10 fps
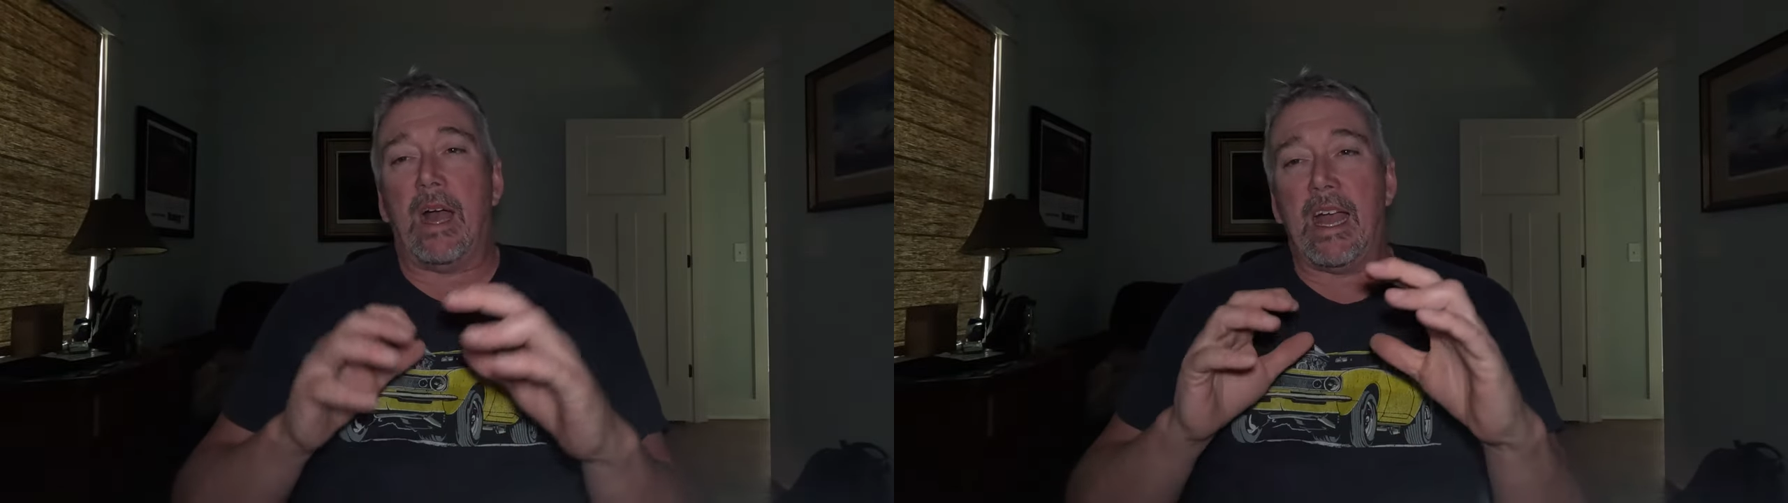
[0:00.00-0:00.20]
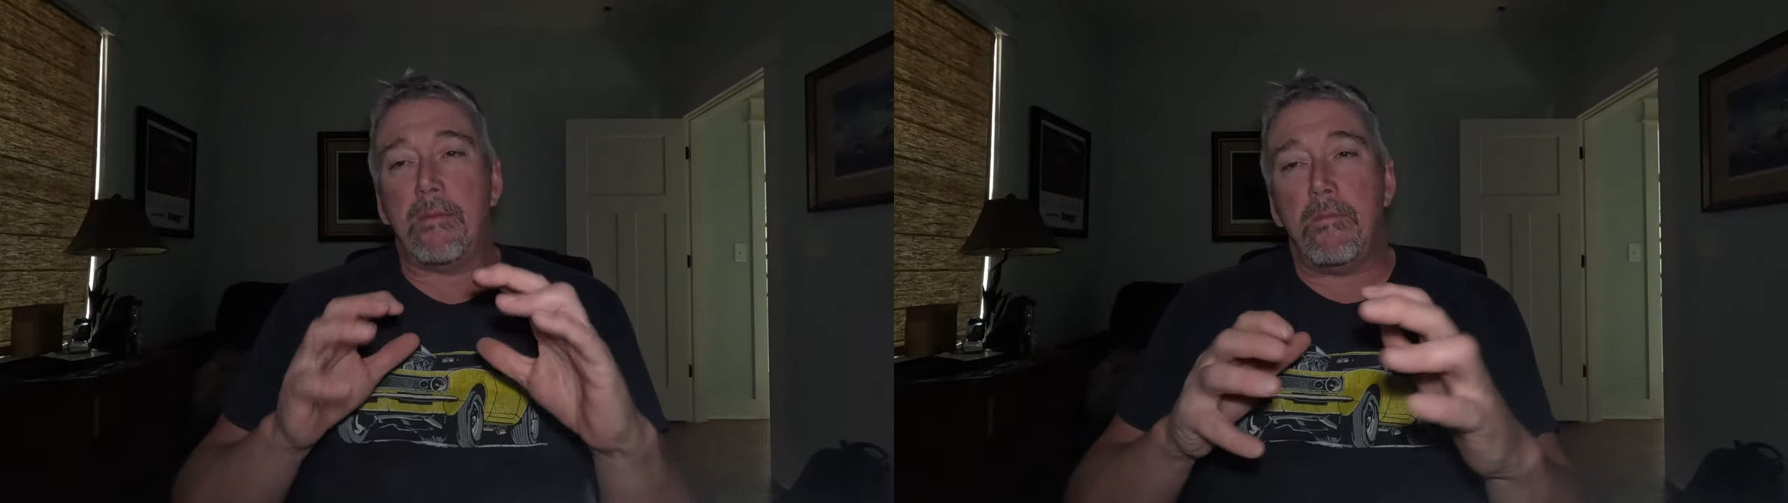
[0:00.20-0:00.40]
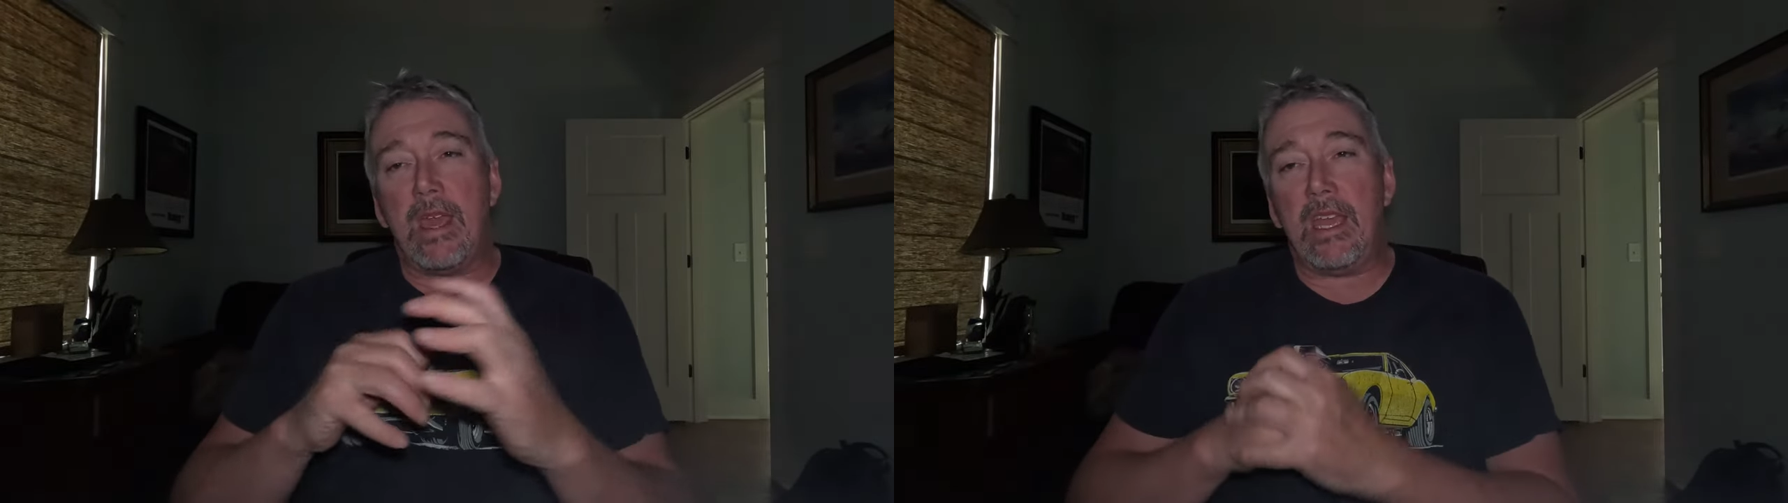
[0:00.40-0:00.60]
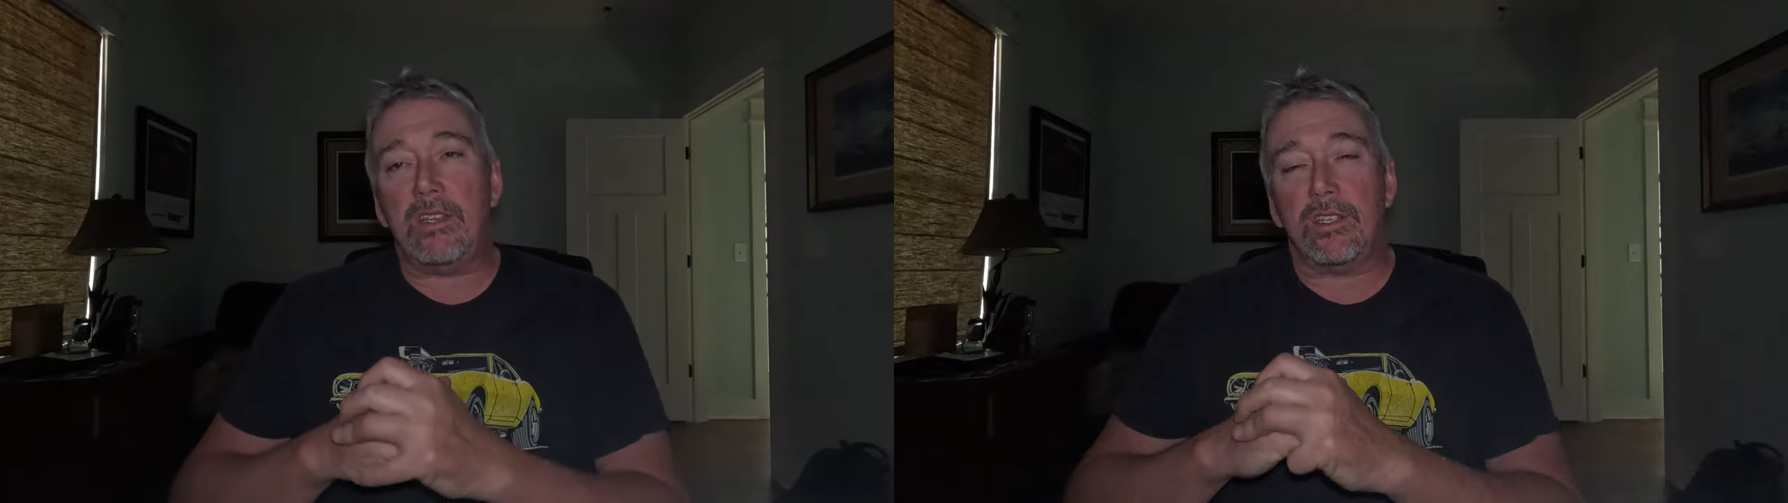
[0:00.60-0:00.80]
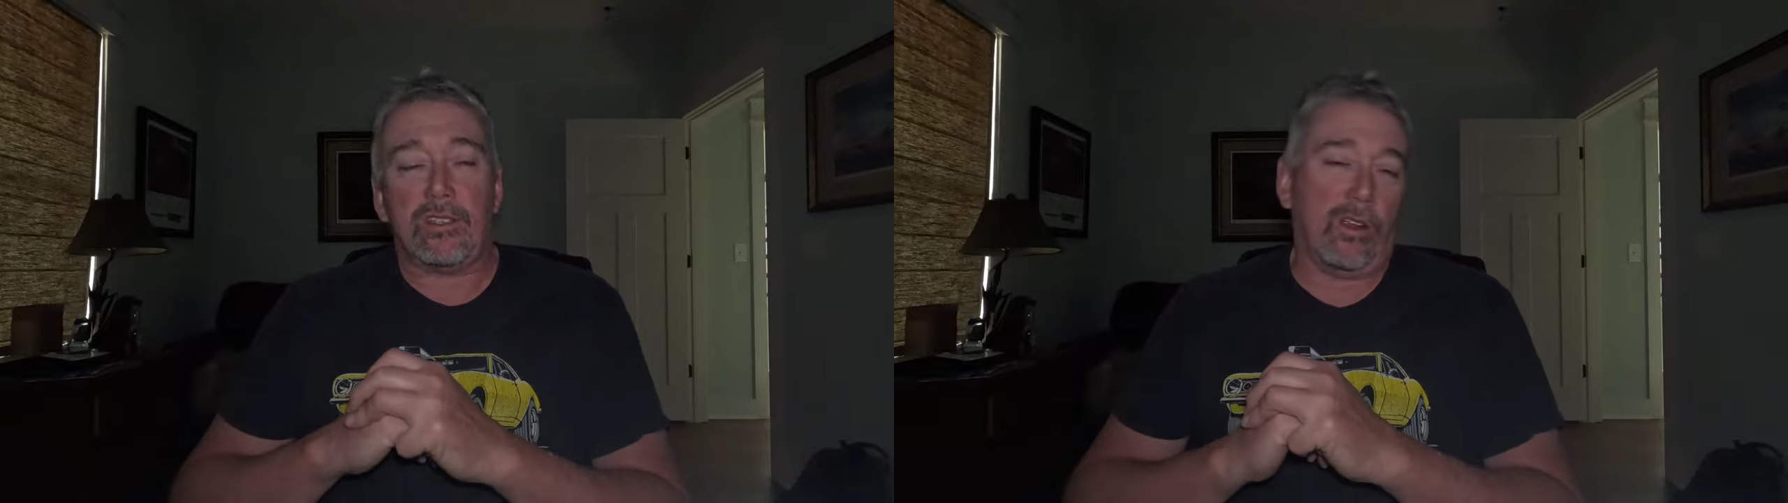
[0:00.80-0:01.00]
I may
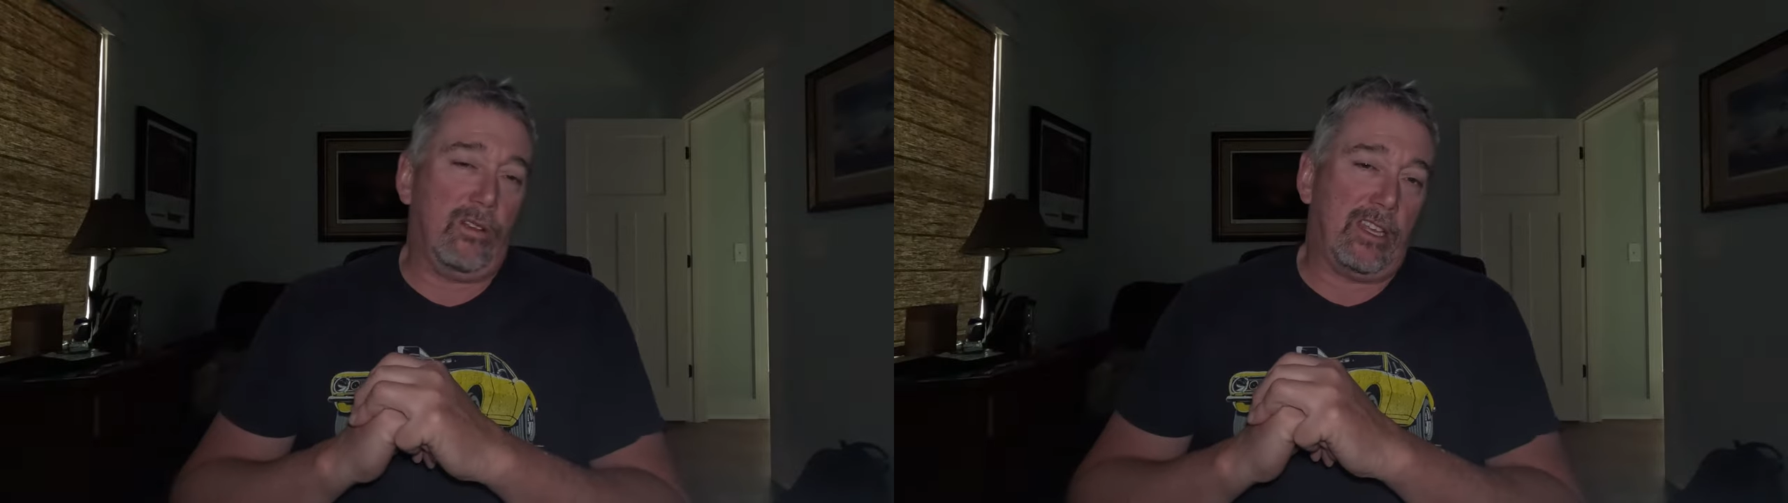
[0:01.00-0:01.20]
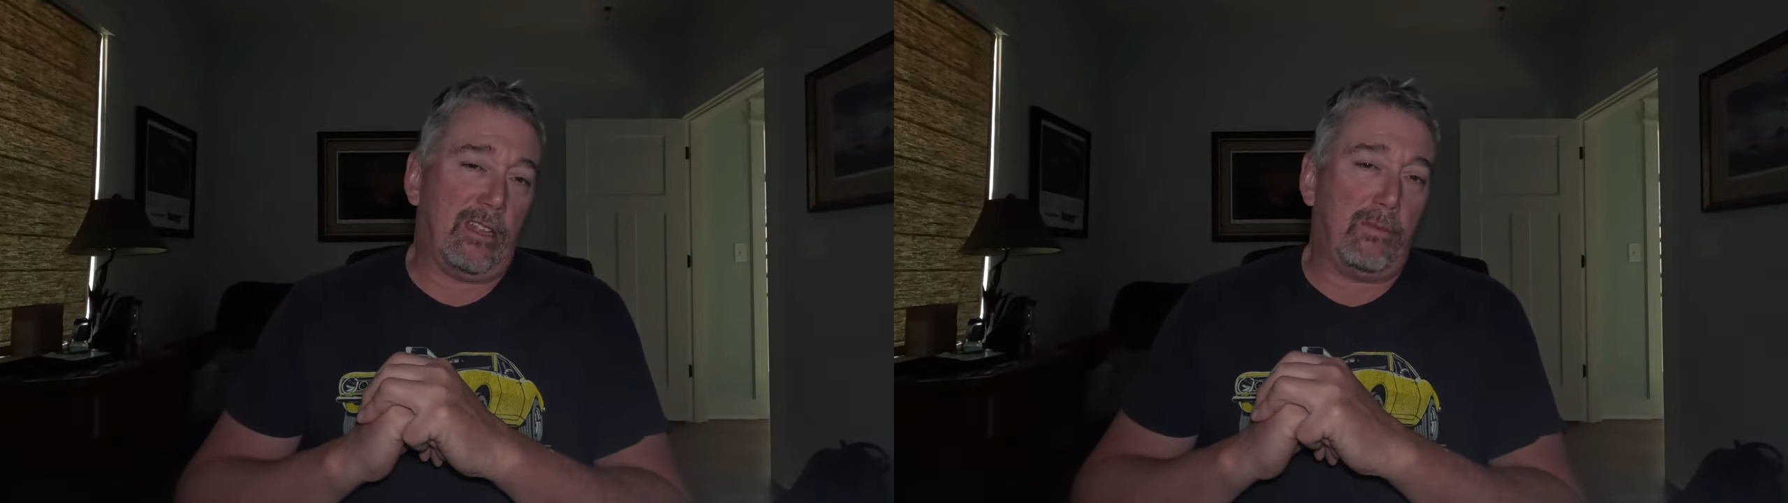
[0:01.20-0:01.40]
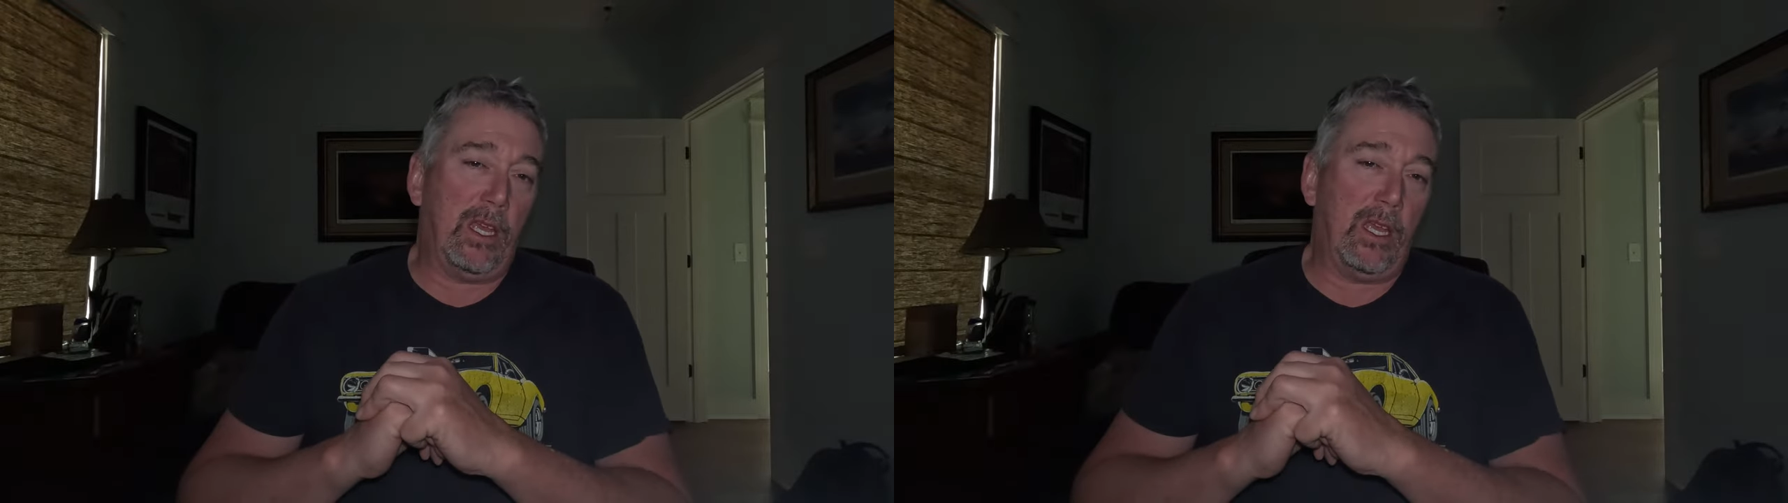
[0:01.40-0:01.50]
just turn that